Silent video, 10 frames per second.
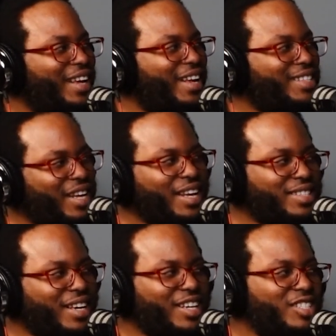It
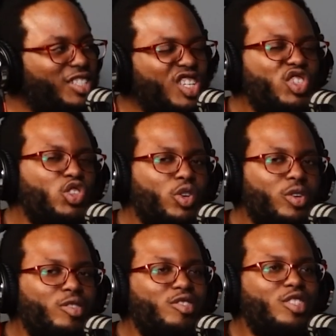tastes like a
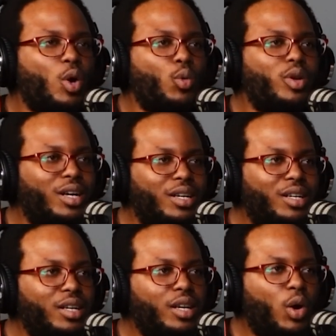ginger soda
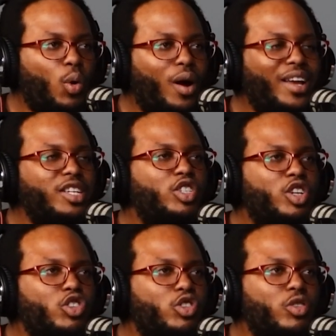or a
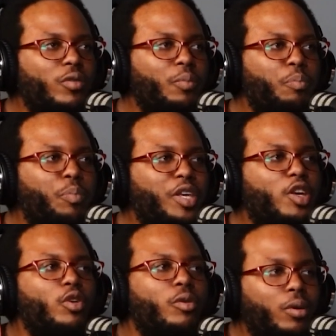ginger
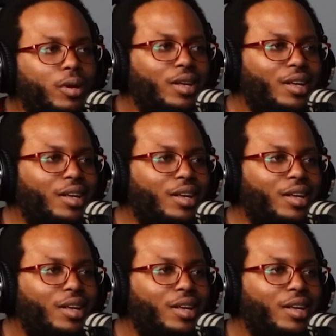beer,